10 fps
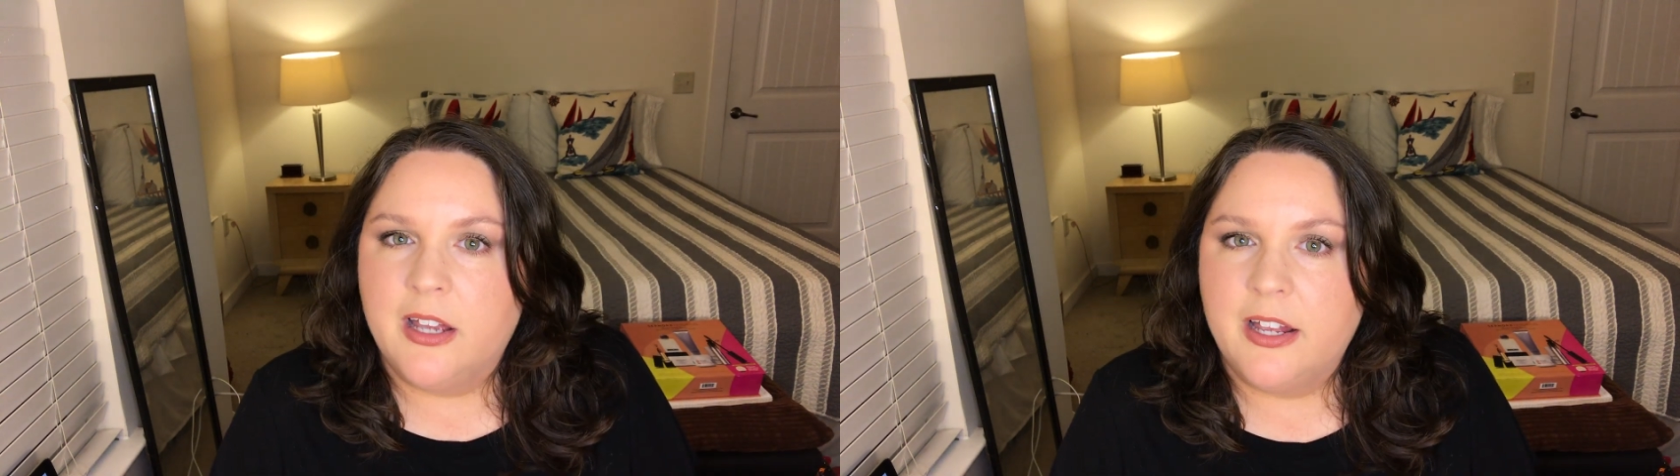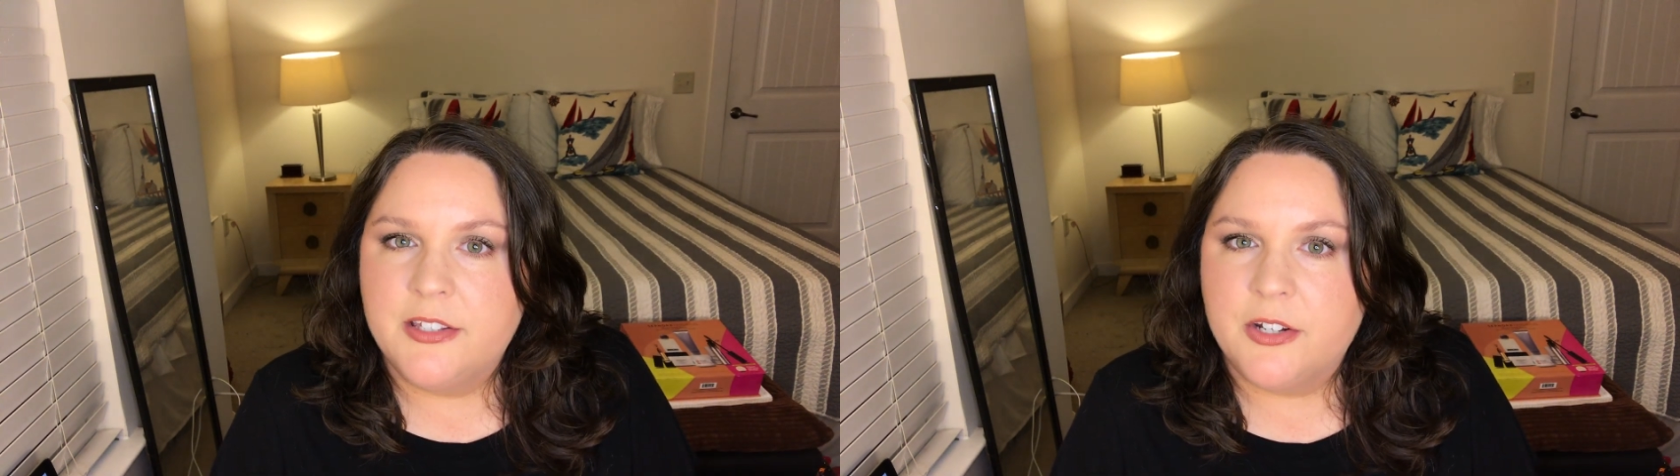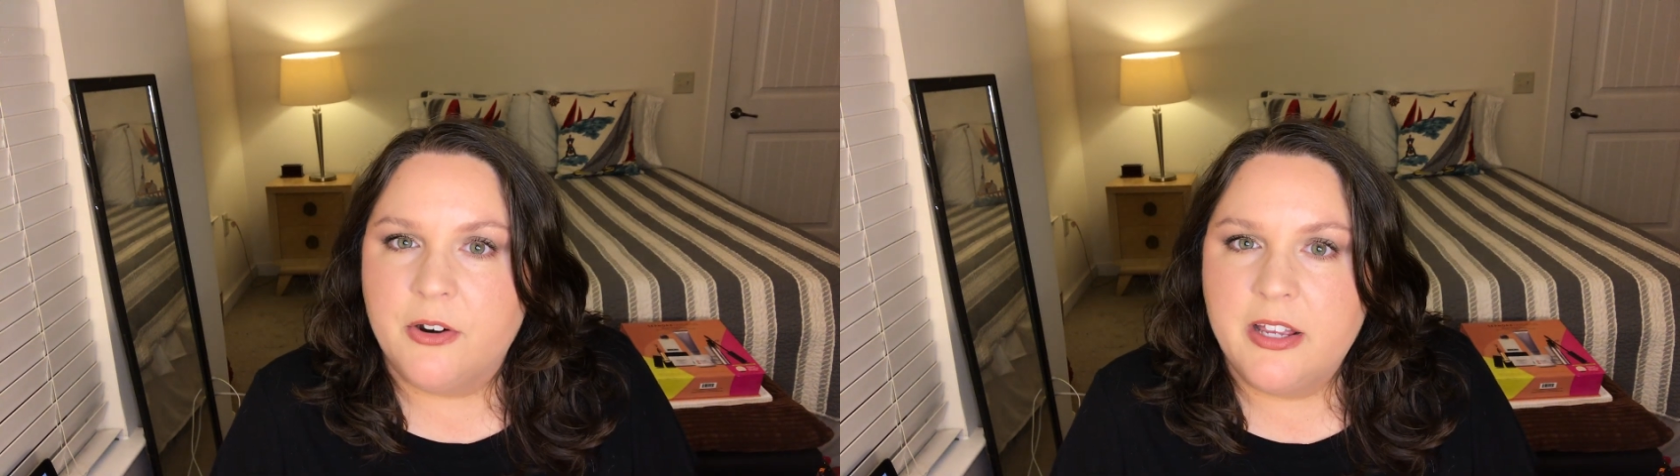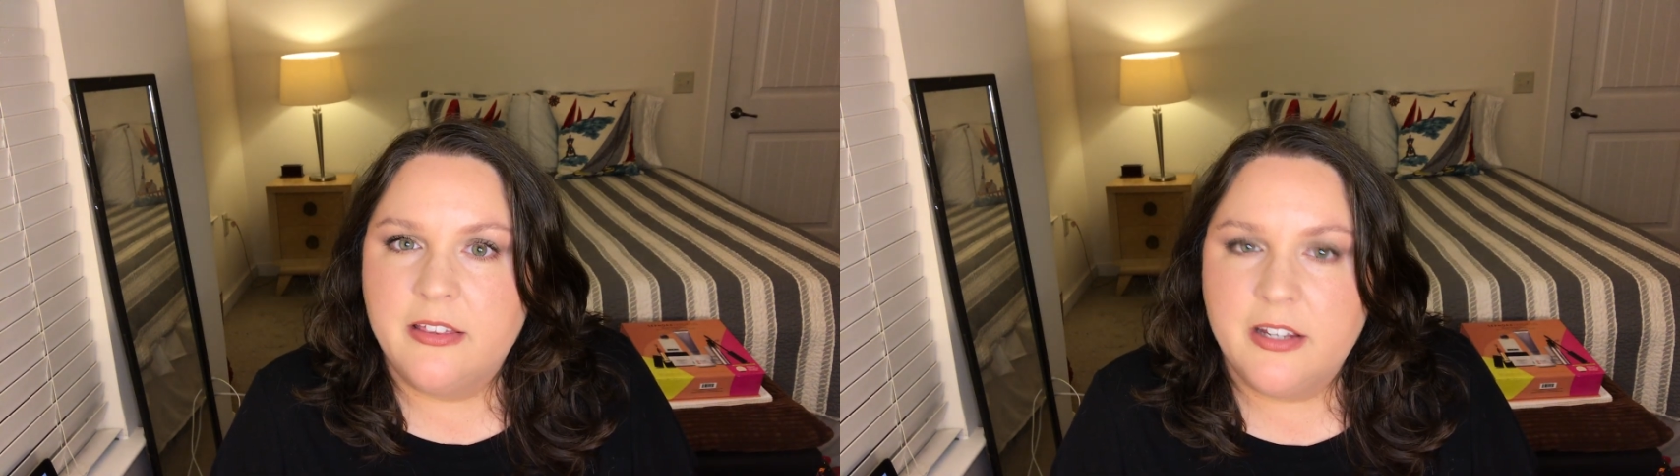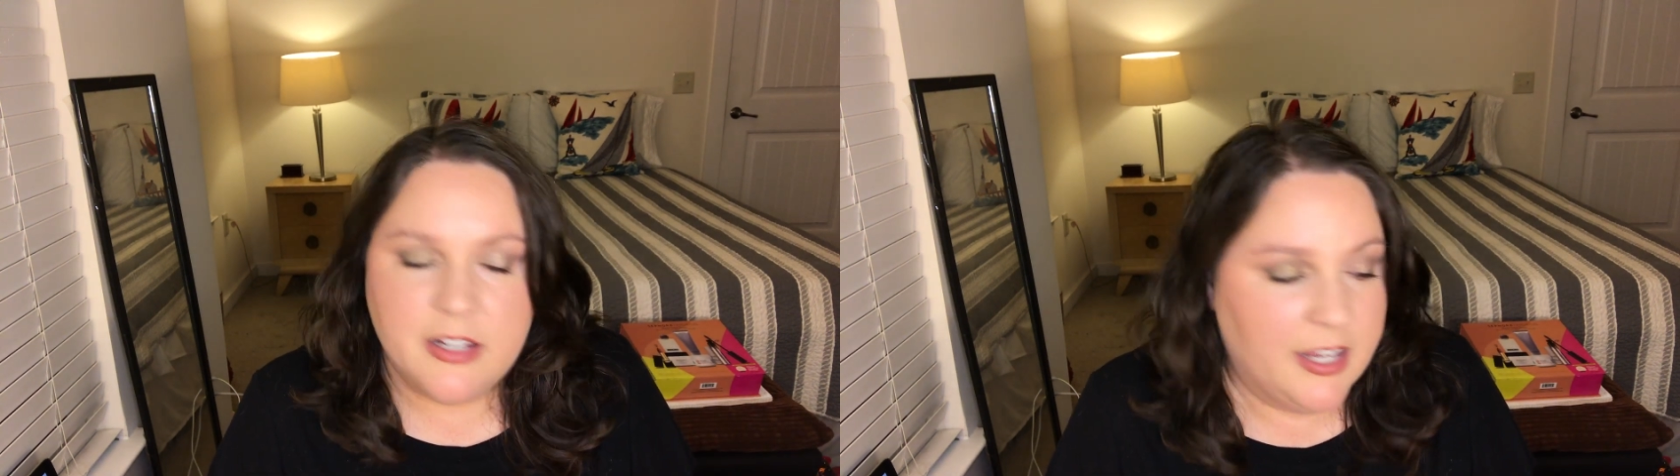It's a great
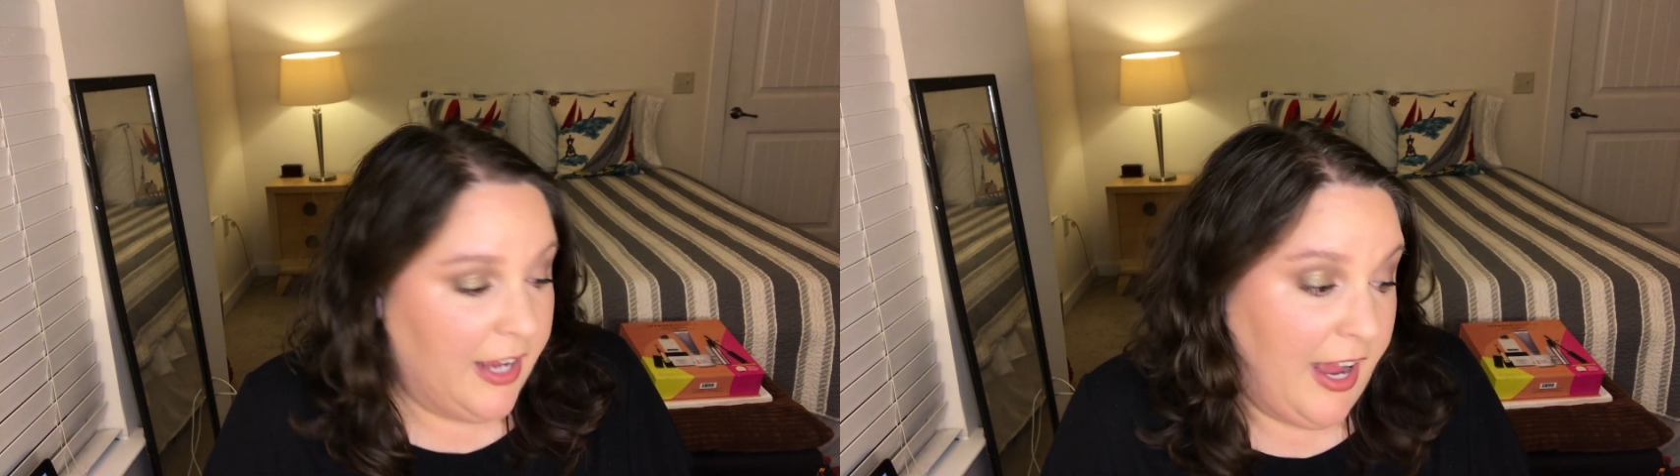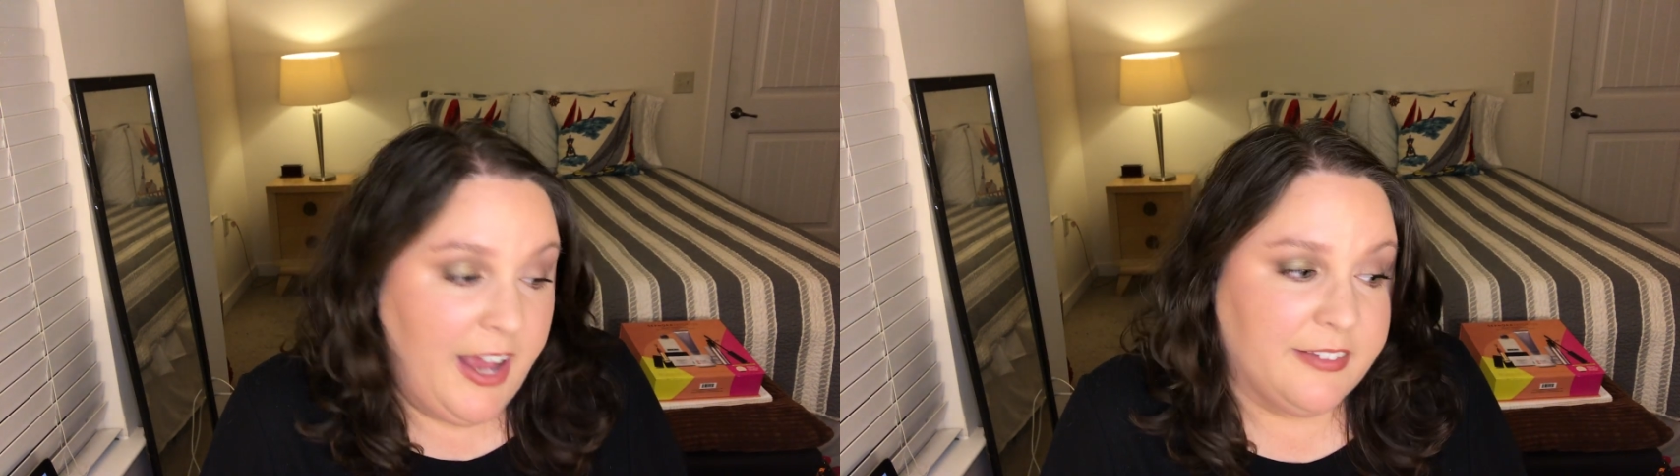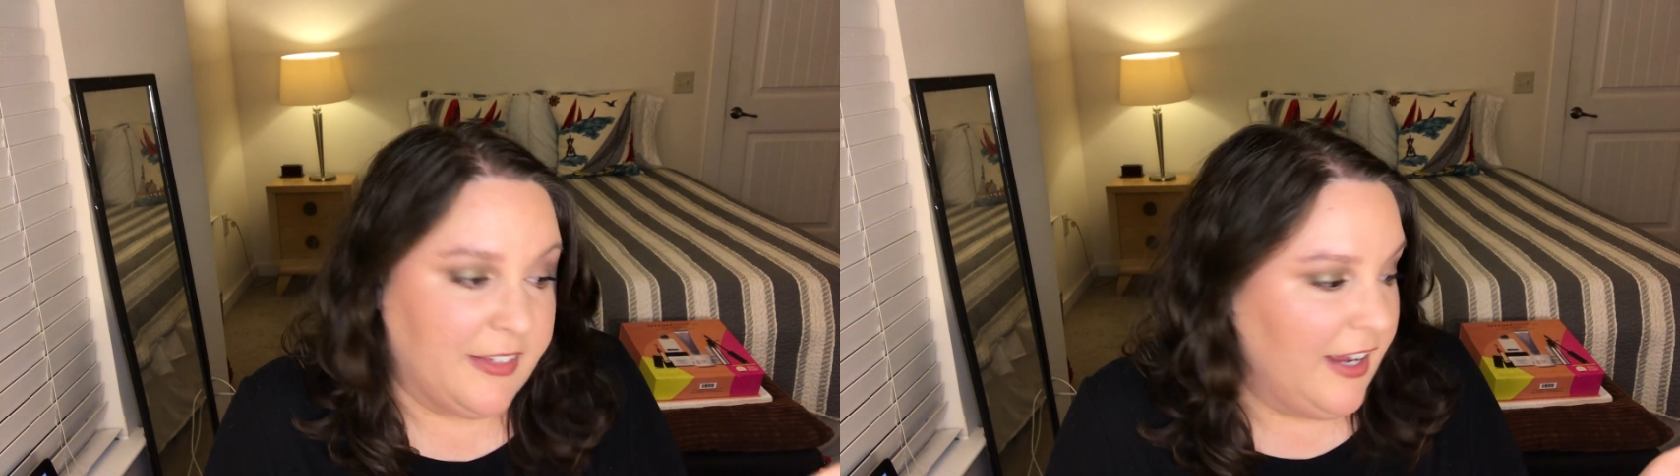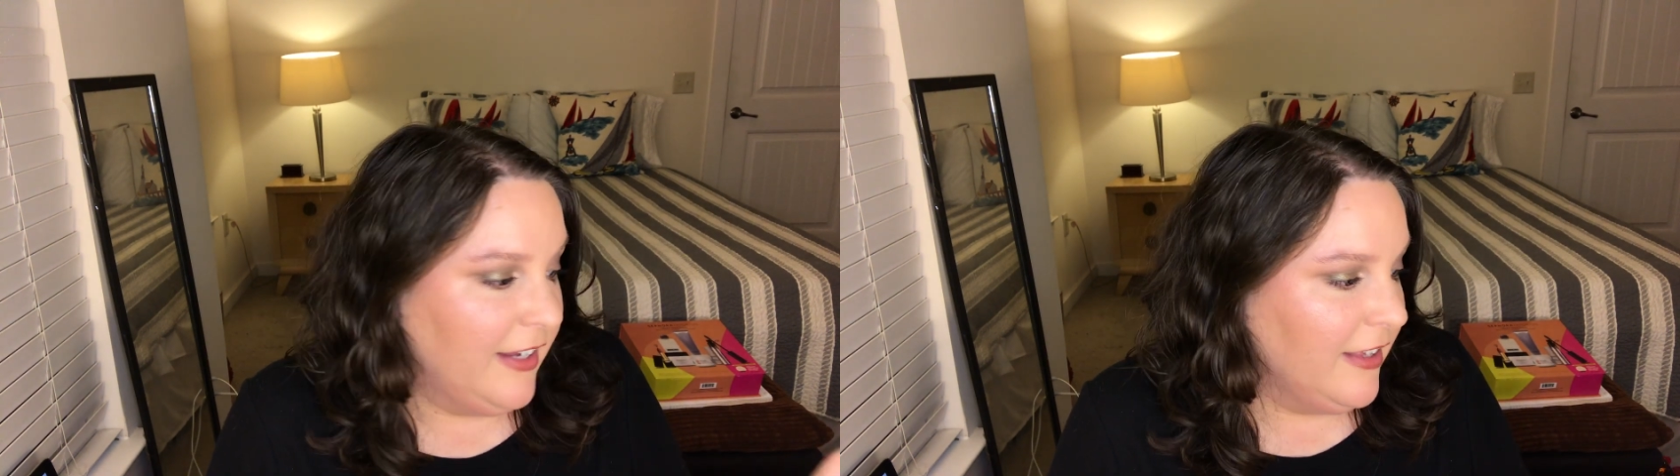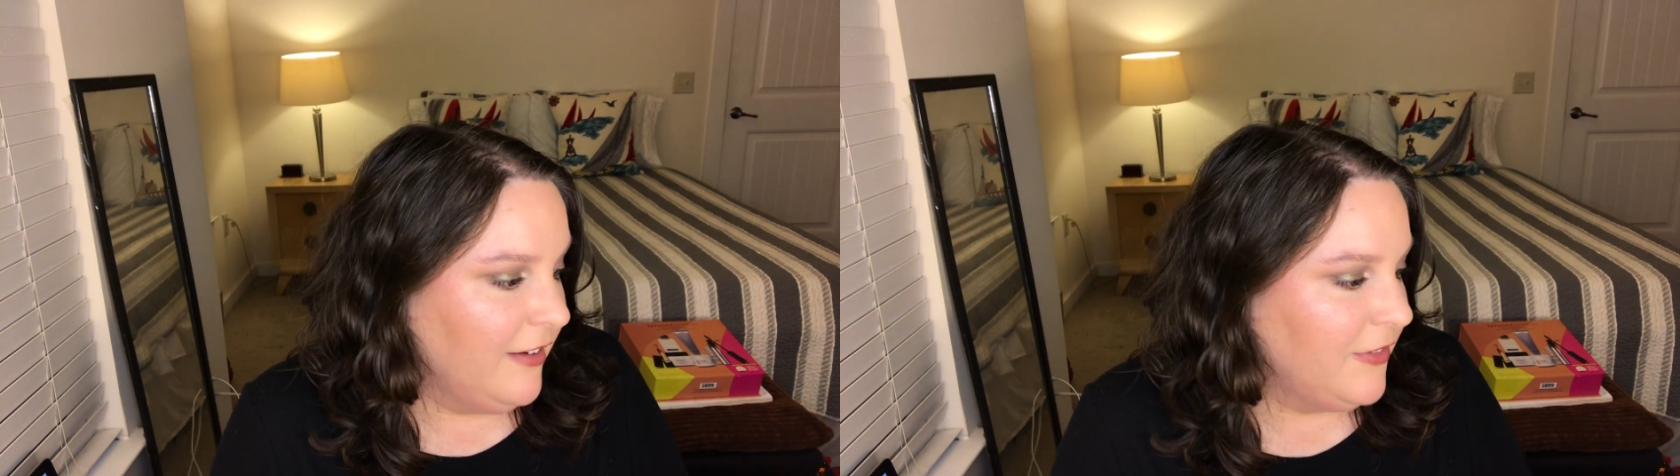thing.
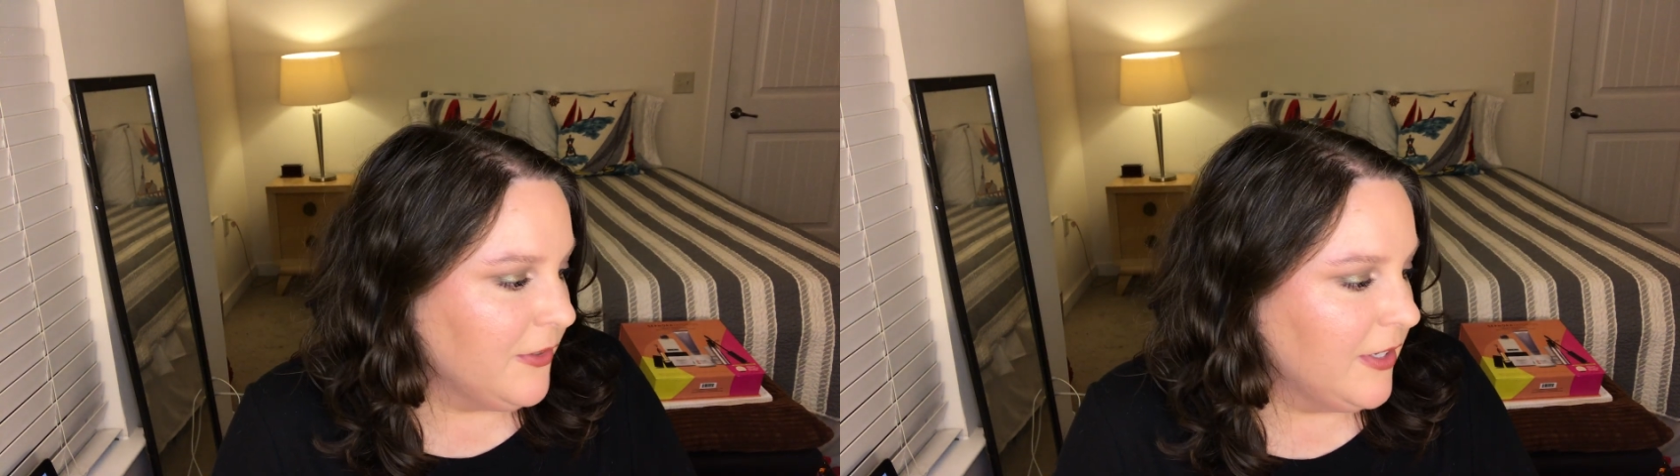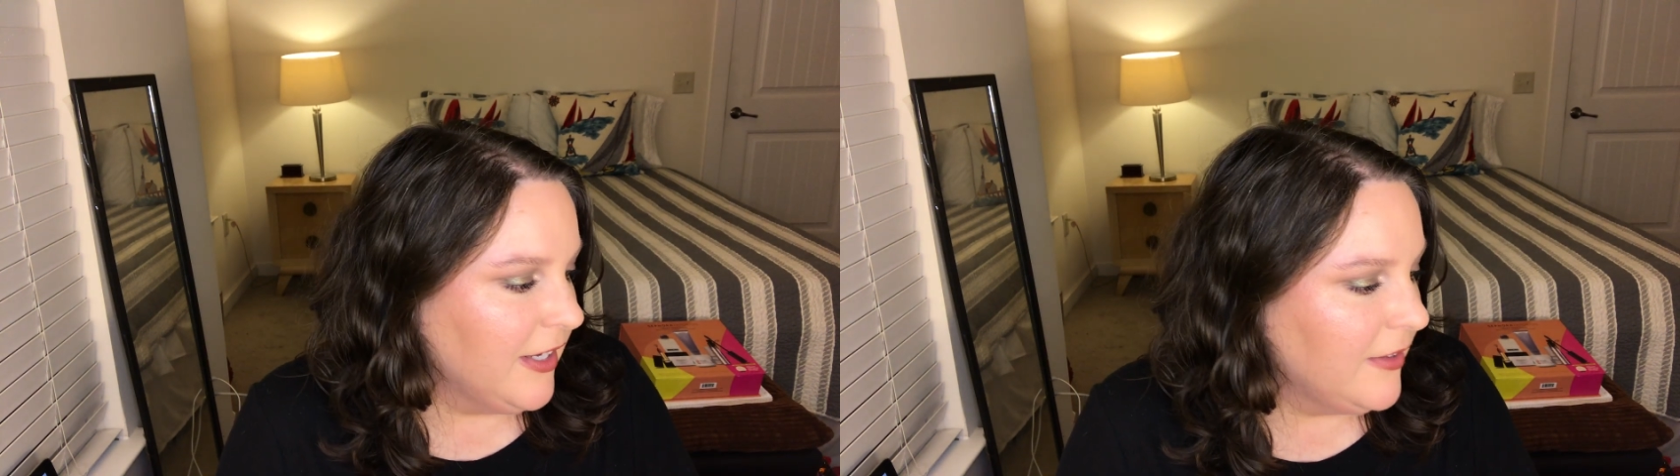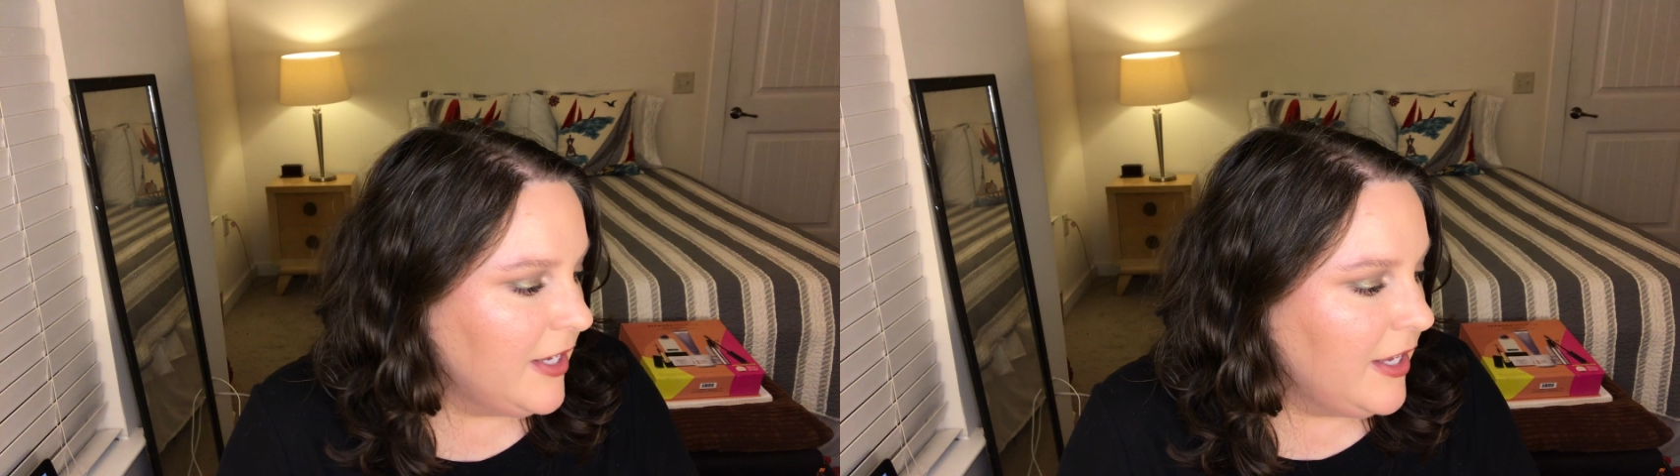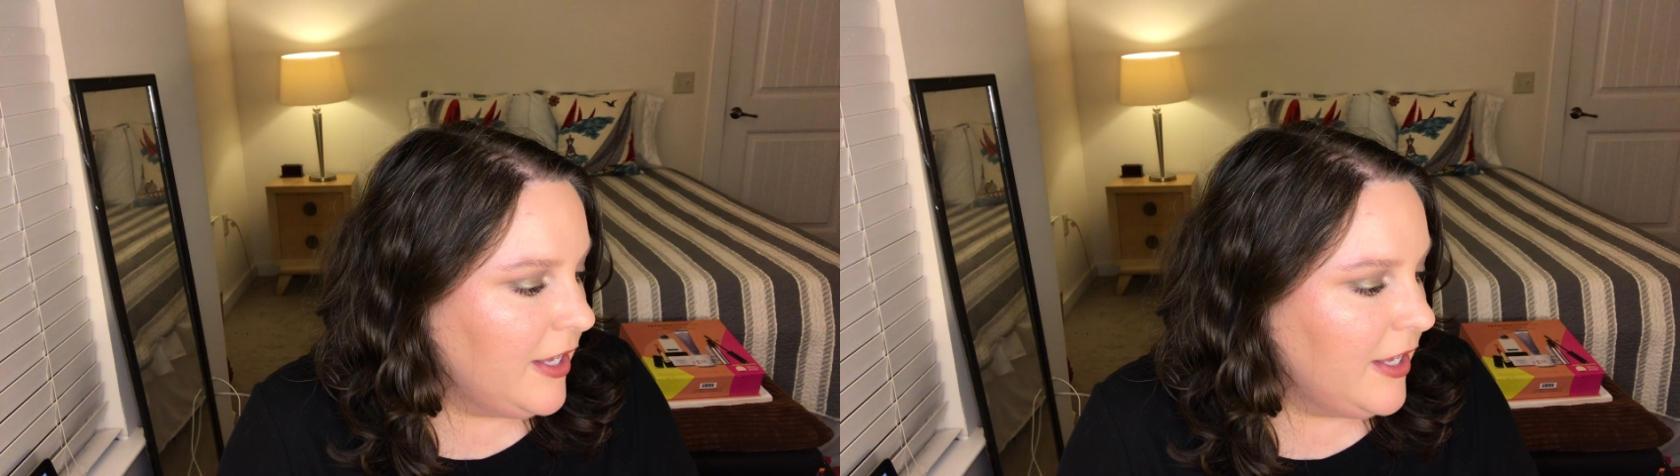I love doing it.